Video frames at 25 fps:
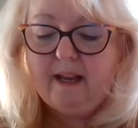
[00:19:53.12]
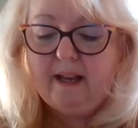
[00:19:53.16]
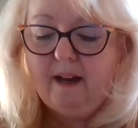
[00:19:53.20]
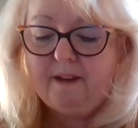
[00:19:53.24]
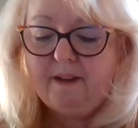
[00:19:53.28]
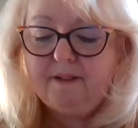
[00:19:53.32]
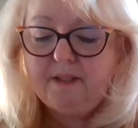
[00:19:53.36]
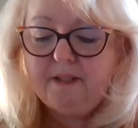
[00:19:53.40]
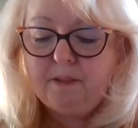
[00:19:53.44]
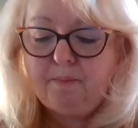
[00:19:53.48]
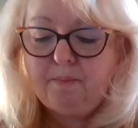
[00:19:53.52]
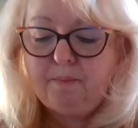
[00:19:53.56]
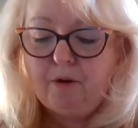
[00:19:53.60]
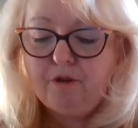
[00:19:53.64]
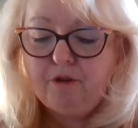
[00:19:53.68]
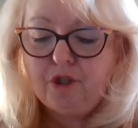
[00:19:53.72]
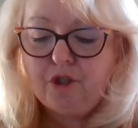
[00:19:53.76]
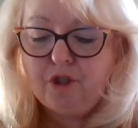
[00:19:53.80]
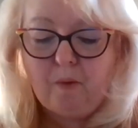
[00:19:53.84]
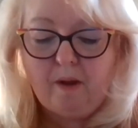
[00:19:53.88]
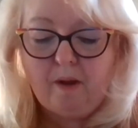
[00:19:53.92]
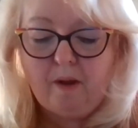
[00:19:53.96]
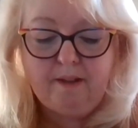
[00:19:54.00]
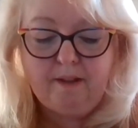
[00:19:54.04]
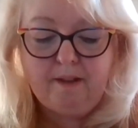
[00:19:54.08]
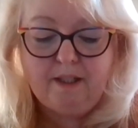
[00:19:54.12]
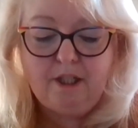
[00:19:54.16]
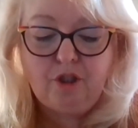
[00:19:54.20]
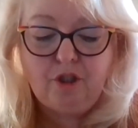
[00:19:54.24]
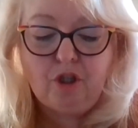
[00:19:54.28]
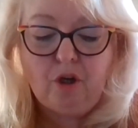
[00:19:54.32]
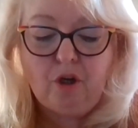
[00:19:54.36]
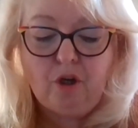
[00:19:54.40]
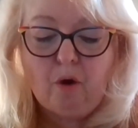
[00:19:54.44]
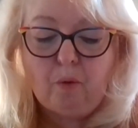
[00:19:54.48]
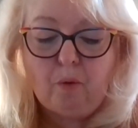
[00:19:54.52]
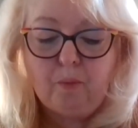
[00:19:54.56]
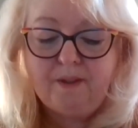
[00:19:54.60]
Goddess spirituality
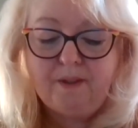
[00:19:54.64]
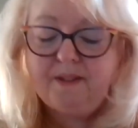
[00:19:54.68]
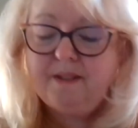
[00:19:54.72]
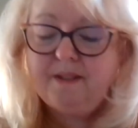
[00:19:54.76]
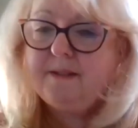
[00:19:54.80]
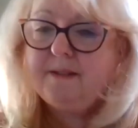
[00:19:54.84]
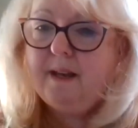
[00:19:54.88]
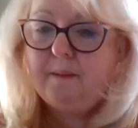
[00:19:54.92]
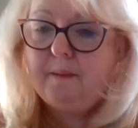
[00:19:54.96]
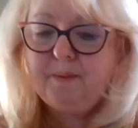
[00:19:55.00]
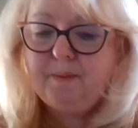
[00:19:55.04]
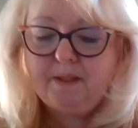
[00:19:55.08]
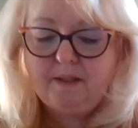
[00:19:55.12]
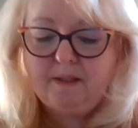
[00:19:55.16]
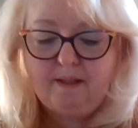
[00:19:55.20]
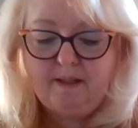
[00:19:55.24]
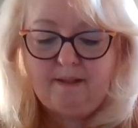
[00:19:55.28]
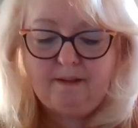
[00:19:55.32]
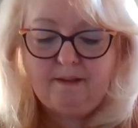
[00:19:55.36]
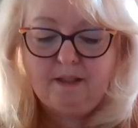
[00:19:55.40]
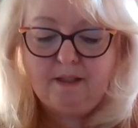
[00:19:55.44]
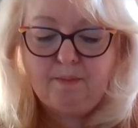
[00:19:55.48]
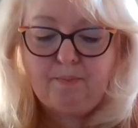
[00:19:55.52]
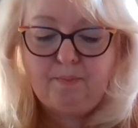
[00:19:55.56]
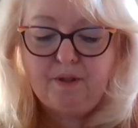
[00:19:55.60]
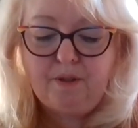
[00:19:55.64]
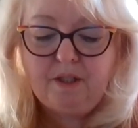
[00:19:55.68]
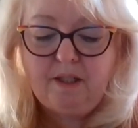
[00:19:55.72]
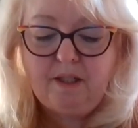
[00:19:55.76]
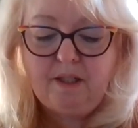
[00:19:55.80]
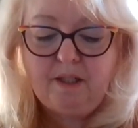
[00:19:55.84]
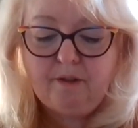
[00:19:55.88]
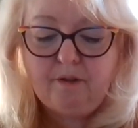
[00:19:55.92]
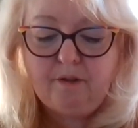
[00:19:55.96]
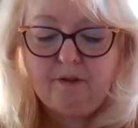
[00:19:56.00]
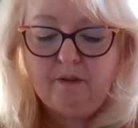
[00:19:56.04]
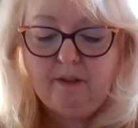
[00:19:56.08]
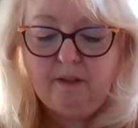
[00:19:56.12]
taught with substance,
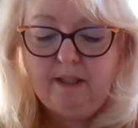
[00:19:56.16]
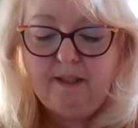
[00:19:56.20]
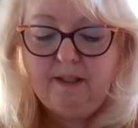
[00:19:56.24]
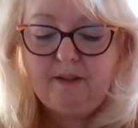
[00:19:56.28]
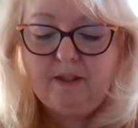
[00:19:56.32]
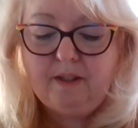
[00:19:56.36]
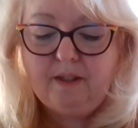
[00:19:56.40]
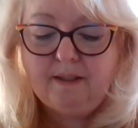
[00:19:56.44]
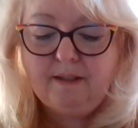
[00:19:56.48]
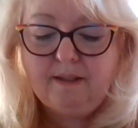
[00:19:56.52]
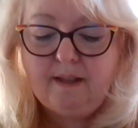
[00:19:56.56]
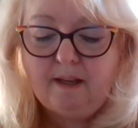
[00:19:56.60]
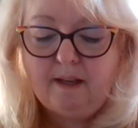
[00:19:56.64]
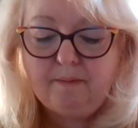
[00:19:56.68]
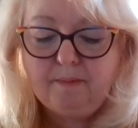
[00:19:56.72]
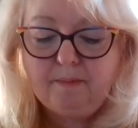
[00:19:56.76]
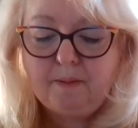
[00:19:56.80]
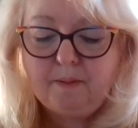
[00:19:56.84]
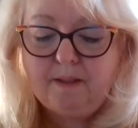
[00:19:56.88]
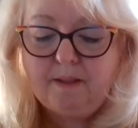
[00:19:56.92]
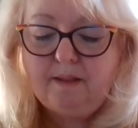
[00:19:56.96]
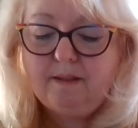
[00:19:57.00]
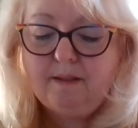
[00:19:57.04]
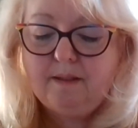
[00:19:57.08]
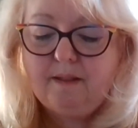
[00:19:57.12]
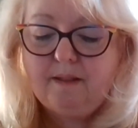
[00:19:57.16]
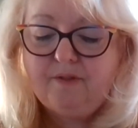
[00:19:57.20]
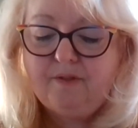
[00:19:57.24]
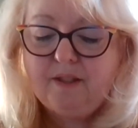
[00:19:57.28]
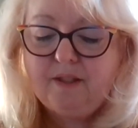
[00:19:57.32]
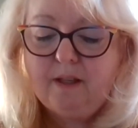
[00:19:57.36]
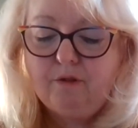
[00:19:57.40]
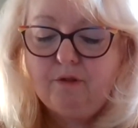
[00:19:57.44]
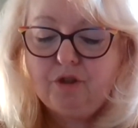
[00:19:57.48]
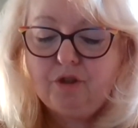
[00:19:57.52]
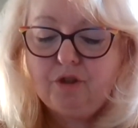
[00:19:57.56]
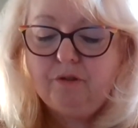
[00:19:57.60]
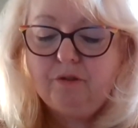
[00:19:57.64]
particularly the substance of
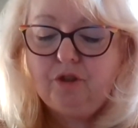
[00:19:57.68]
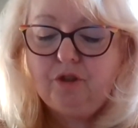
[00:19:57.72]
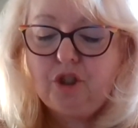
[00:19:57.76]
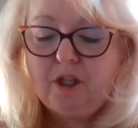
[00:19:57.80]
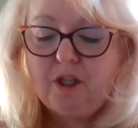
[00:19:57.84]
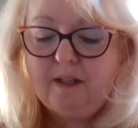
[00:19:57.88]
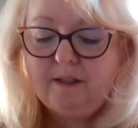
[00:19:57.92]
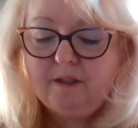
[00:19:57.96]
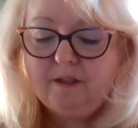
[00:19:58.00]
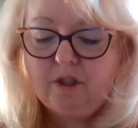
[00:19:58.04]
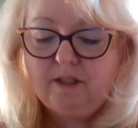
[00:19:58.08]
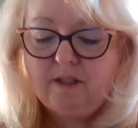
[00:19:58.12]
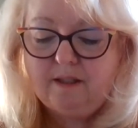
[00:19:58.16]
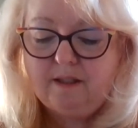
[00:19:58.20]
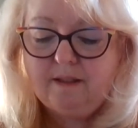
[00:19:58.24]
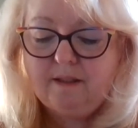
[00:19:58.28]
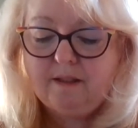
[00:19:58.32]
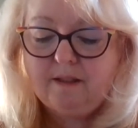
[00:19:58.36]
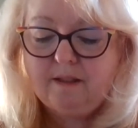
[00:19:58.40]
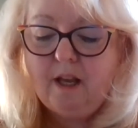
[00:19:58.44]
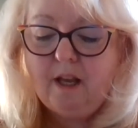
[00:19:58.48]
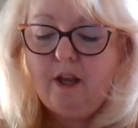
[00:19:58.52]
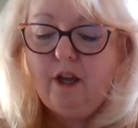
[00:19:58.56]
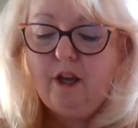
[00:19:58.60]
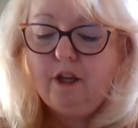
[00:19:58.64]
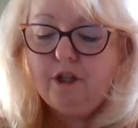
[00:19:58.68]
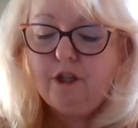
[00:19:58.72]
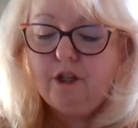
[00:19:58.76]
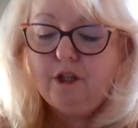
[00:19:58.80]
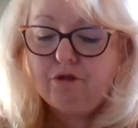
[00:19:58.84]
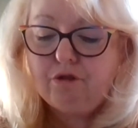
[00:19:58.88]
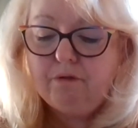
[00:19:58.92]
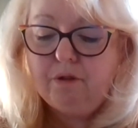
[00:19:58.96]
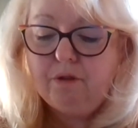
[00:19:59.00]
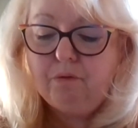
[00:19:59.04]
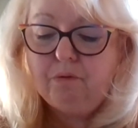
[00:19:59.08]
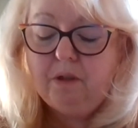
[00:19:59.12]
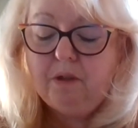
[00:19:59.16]
social justice,
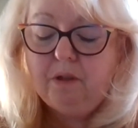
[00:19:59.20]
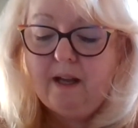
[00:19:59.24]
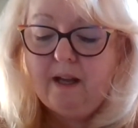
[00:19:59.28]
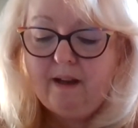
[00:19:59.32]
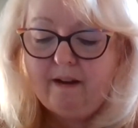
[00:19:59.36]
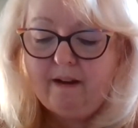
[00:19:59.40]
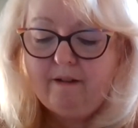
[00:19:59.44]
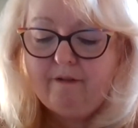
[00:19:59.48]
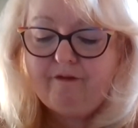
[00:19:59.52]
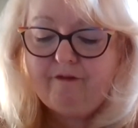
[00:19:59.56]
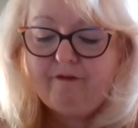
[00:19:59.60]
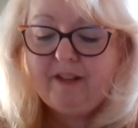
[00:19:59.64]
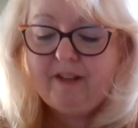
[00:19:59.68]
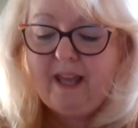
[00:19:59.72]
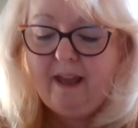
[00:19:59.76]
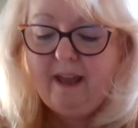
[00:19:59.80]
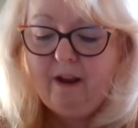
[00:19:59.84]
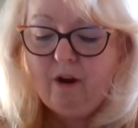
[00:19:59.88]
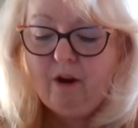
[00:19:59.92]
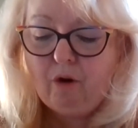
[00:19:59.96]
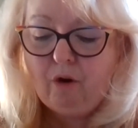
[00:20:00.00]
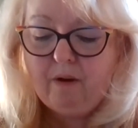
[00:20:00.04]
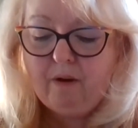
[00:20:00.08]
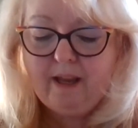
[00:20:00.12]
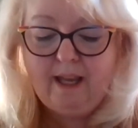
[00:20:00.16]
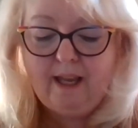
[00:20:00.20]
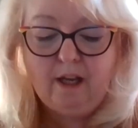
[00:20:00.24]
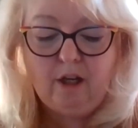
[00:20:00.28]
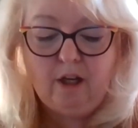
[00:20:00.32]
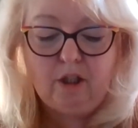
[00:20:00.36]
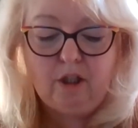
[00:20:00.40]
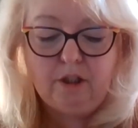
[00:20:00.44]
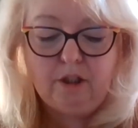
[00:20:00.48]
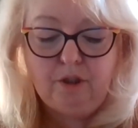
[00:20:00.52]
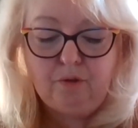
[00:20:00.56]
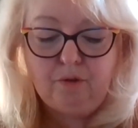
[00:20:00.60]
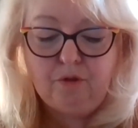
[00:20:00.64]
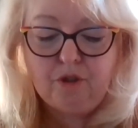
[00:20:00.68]
true love, caring,
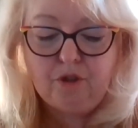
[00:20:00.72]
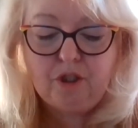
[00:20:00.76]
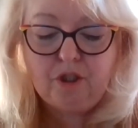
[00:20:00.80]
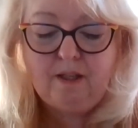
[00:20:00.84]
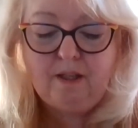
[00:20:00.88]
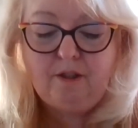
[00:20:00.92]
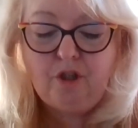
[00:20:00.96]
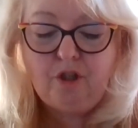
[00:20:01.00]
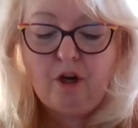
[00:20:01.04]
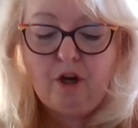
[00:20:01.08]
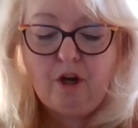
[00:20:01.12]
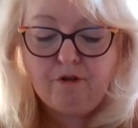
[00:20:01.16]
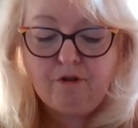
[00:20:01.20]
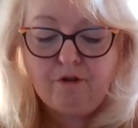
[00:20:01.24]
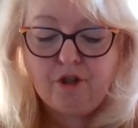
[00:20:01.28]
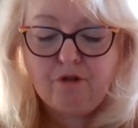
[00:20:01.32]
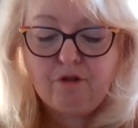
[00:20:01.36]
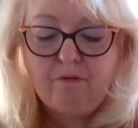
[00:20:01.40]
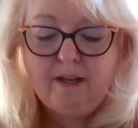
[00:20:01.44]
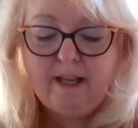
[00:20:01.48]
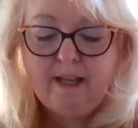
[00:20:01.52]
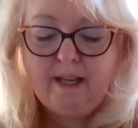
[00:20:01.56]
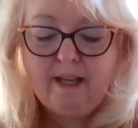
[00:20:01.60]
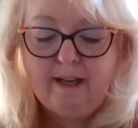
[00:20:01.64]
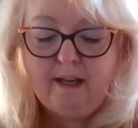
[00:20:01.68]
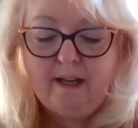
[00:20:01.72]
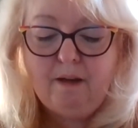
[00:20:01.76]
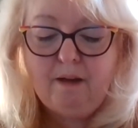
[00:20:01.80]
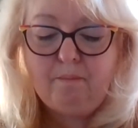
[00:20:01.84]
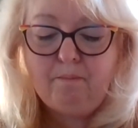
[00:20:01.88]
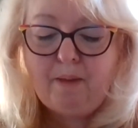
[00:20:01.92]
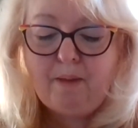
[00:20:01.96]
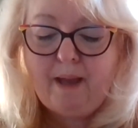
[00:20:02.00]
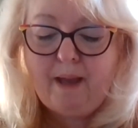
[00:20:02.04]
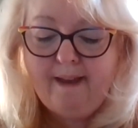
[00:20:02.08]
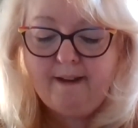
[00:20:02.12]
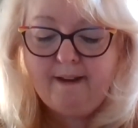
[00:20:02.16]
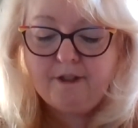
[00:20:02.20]
inclusion, nurturing, and
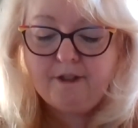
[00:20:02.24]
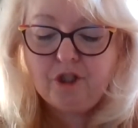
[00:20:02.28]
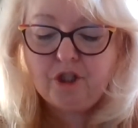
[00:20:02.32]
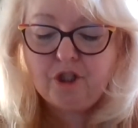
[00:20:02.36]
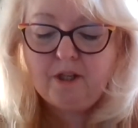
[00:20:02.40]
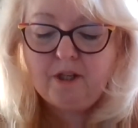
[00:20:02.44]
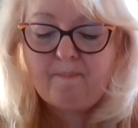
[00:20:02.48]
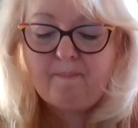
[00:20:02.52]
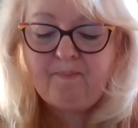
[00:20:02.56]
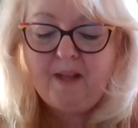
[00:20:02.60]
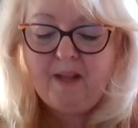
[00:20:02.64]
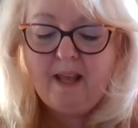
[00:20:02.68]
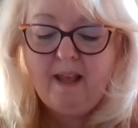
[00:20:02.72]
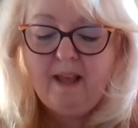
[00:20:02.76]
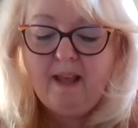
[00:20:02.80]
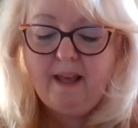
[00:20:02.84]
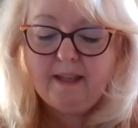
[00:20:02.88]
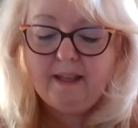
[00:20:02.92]
compassion,